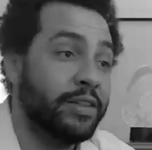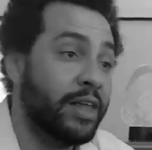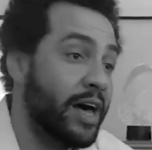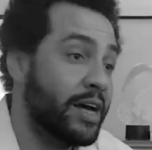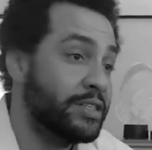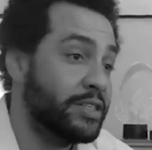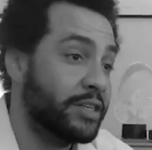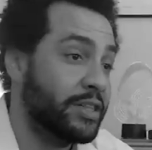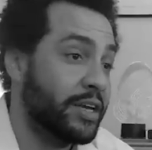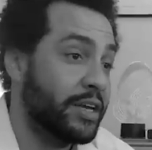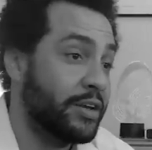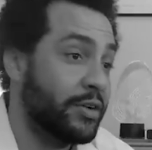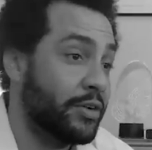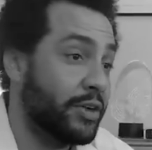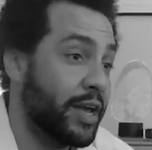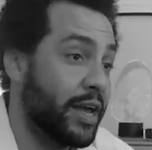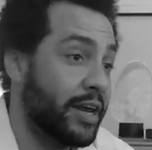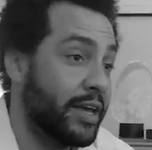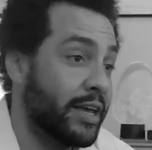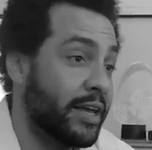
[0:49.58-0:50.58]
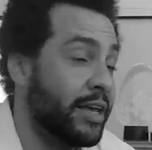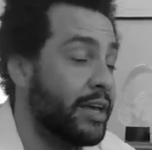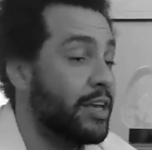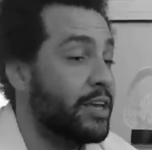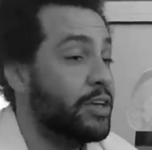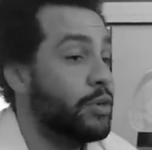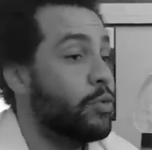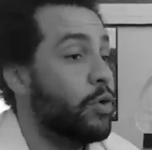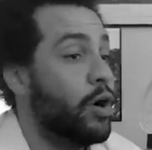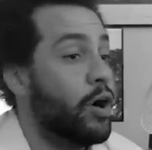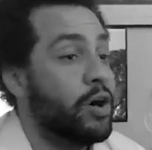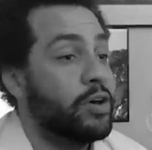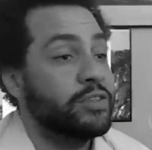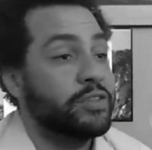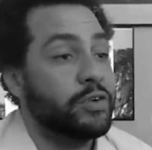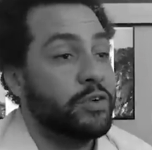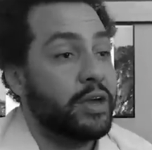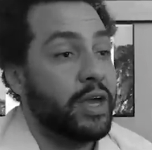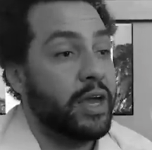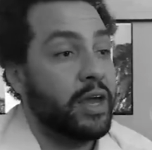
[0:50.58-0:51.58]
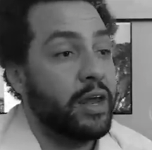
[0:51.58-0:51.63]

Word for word: logic that you're getting, you also get